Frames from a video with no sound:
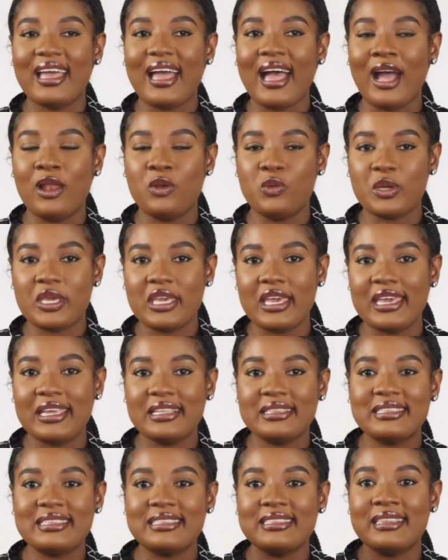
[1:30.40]

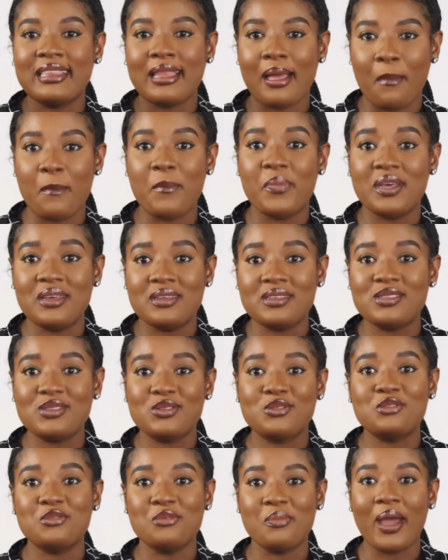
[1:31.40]
allocate numbers
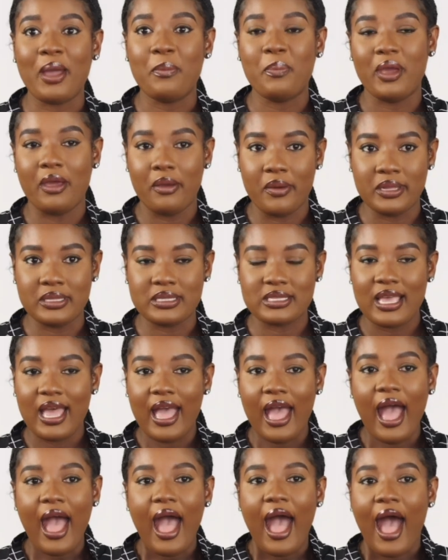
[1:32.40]
to my parents.
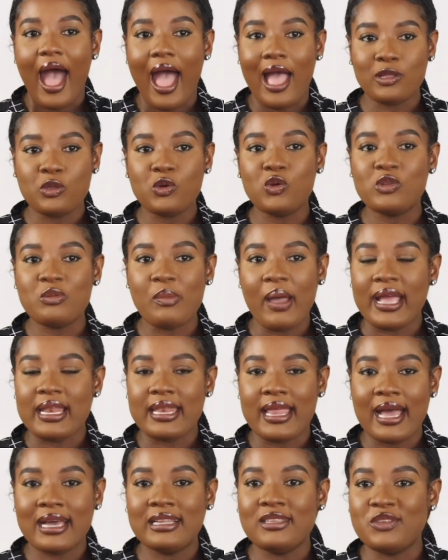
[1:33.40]
I told my
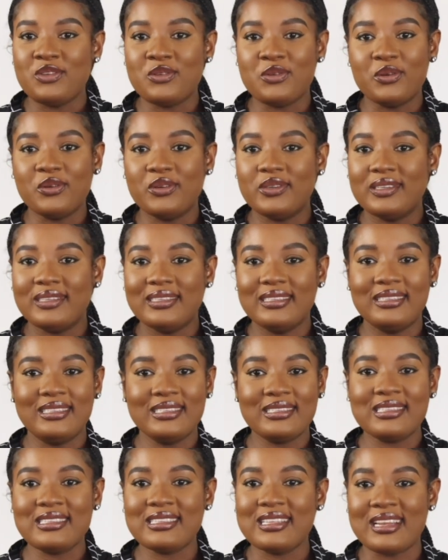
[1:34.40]
dad, you know,
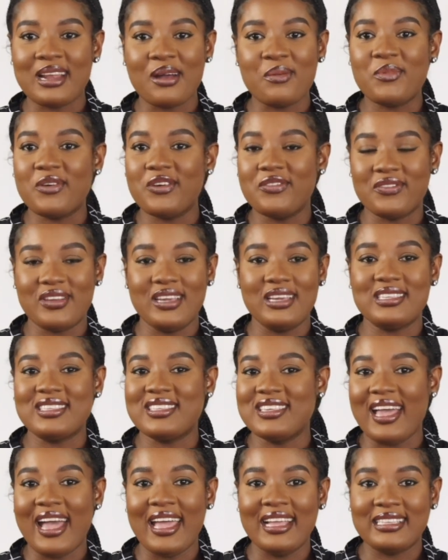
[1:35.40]
this is the number of
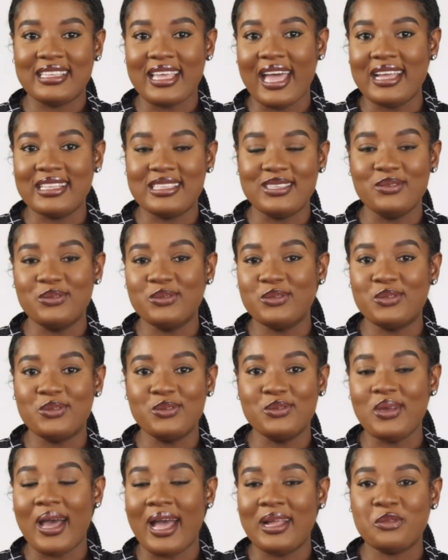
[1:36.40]
guests you are entitled
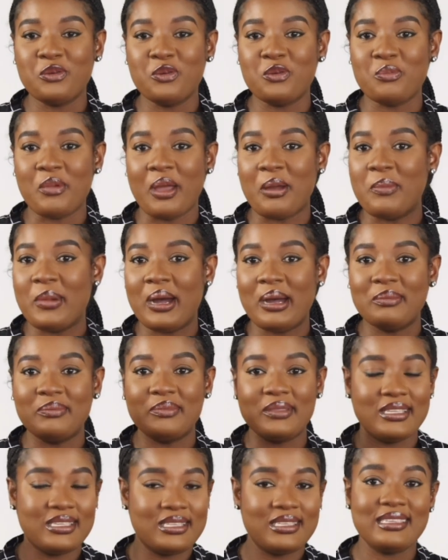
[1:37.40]
to. I told my
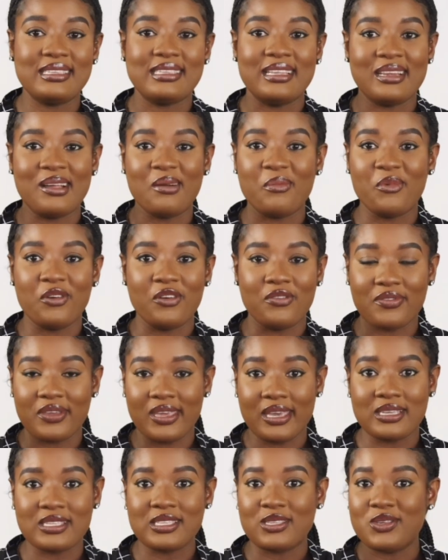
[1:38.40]
mom, this is the number of
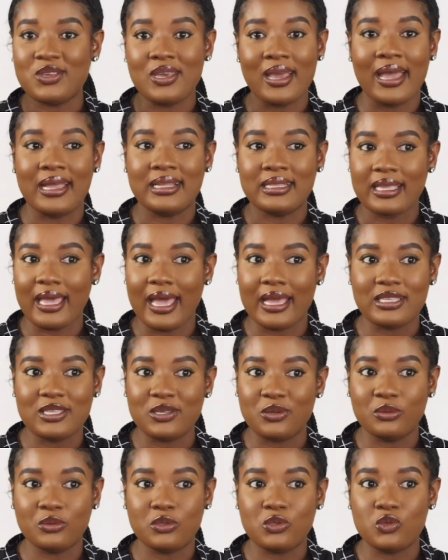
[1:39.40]
guests you are
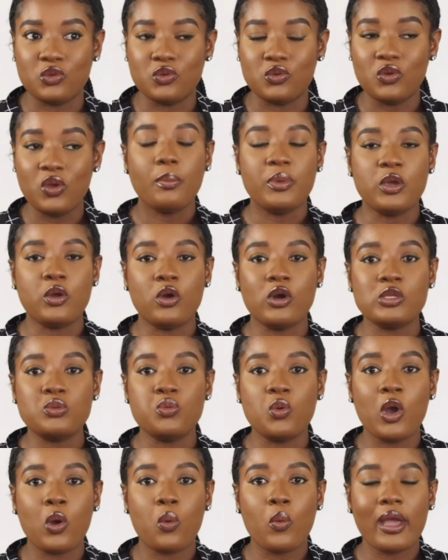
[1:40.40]
entitled to. Because
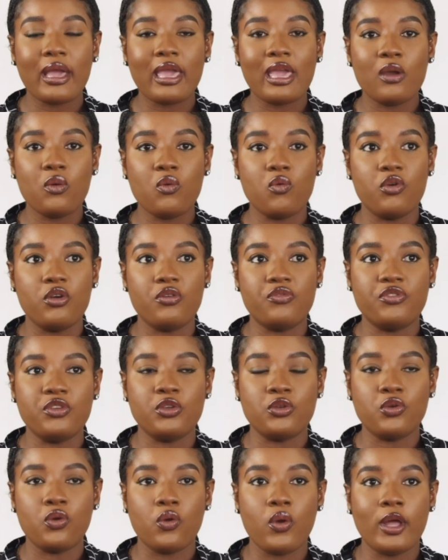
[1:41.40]
we're working with,
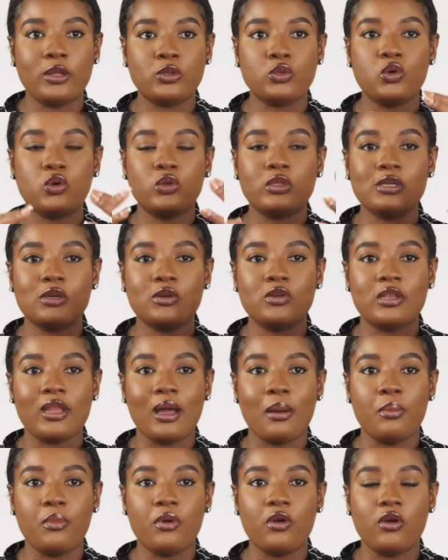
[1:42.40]
you know, a total
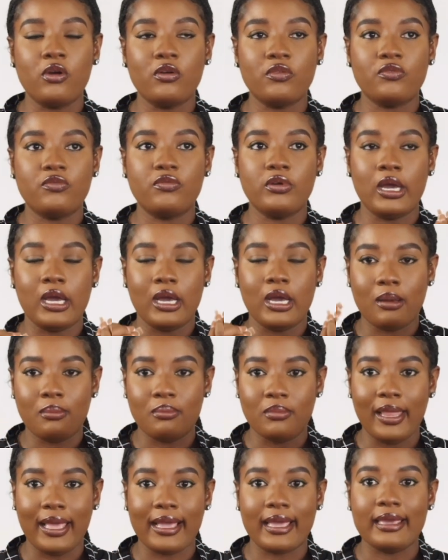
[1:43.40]
number of
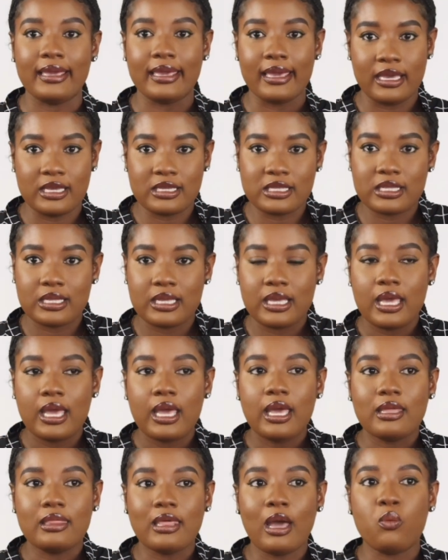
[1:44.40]
like guests
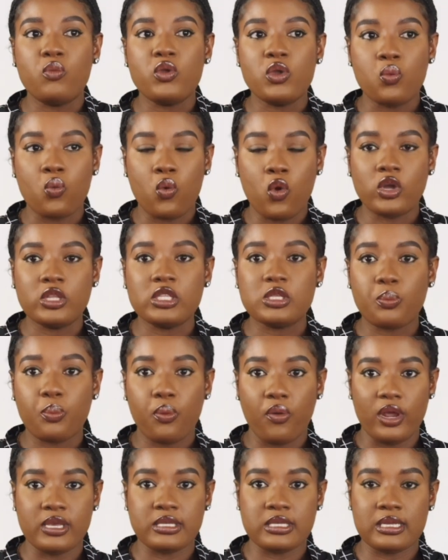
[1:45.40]
that we want
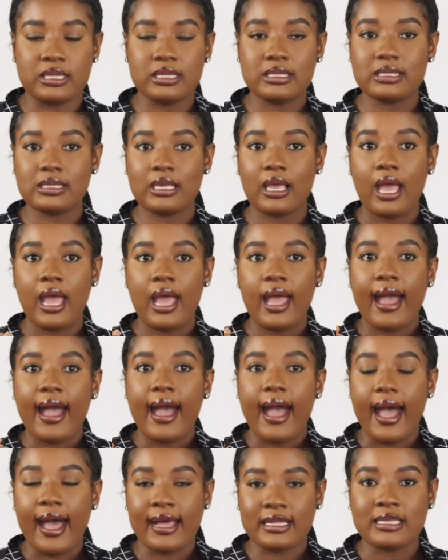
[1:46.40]
present
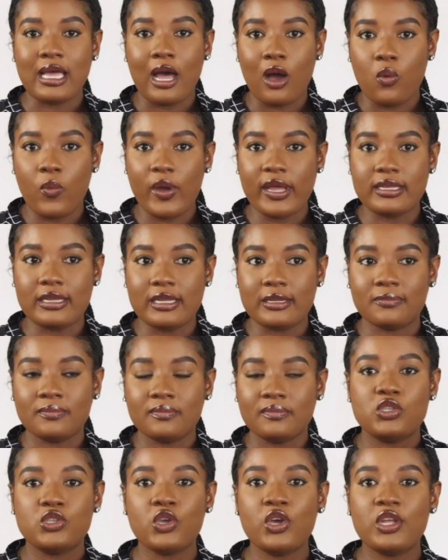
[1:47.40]
at our wedding.
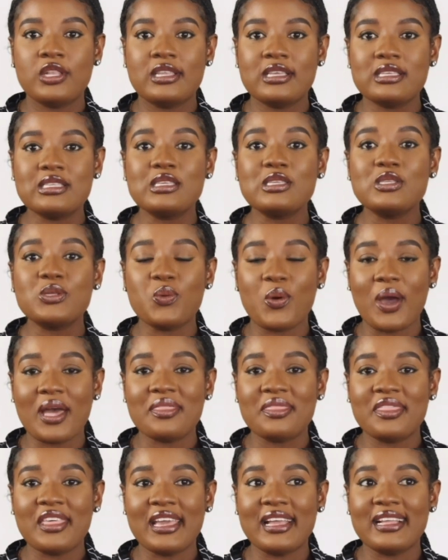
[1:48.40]
So this is
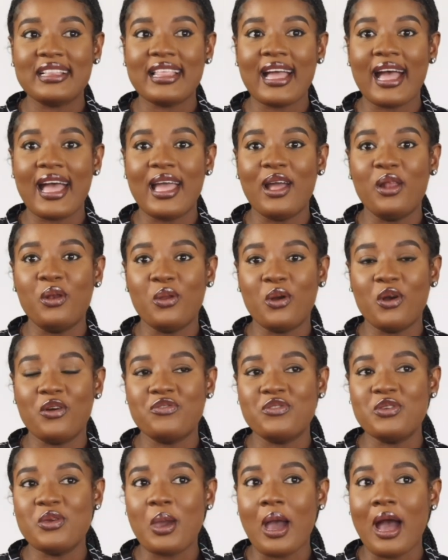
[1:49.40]
one thing that a lot
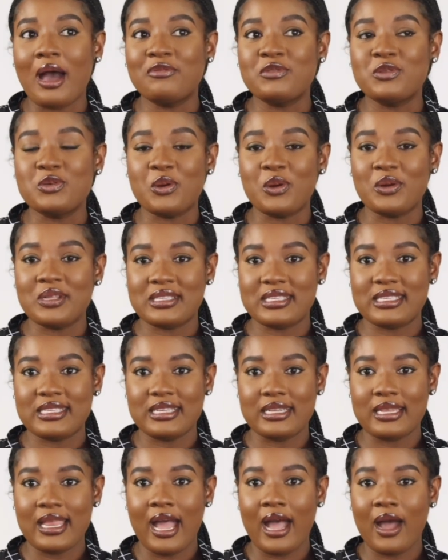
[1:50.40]
of you have to
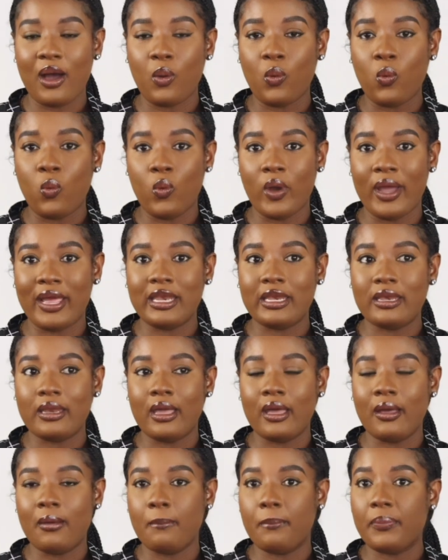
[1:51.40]
consider
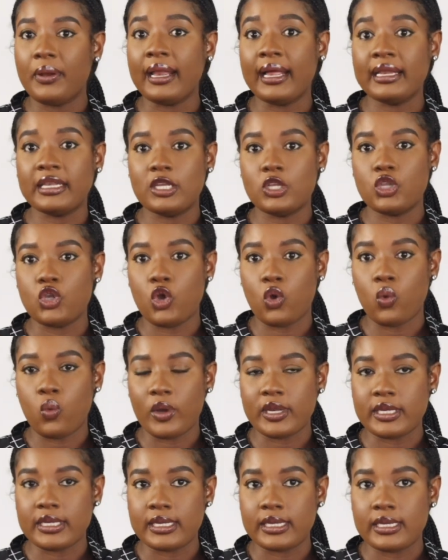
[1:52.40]
when planning your
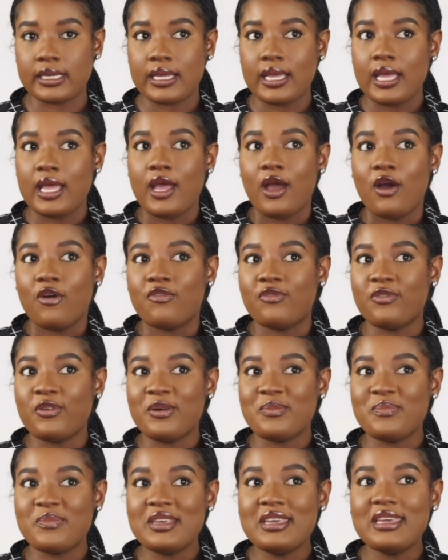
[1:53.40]
wedding.
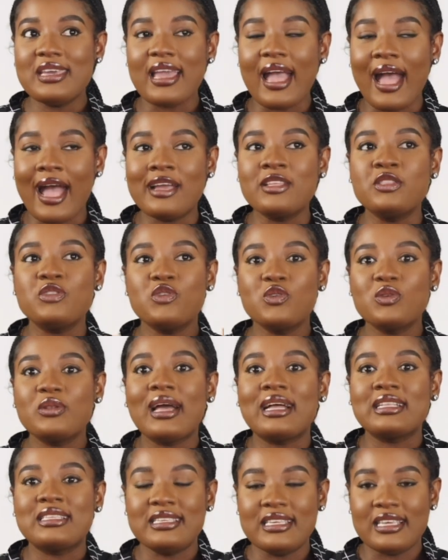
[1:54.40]
For me, I knew
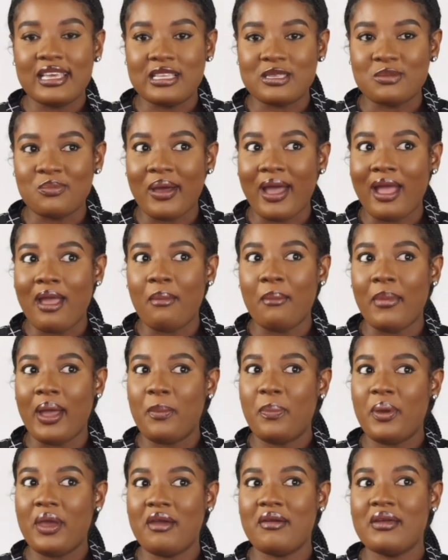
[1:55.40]
that yes,
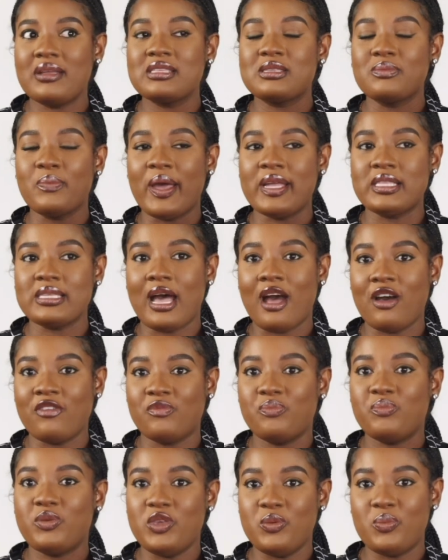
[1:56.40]
my parents might
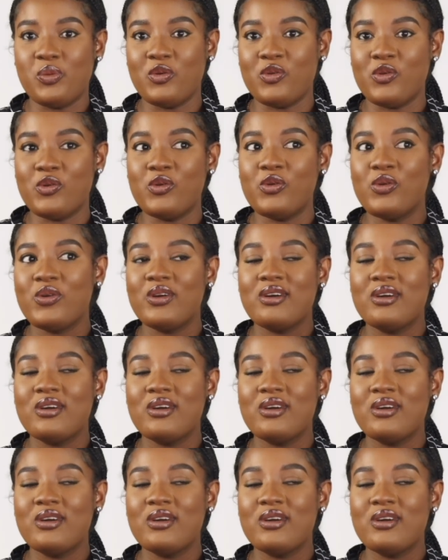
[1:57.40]
have people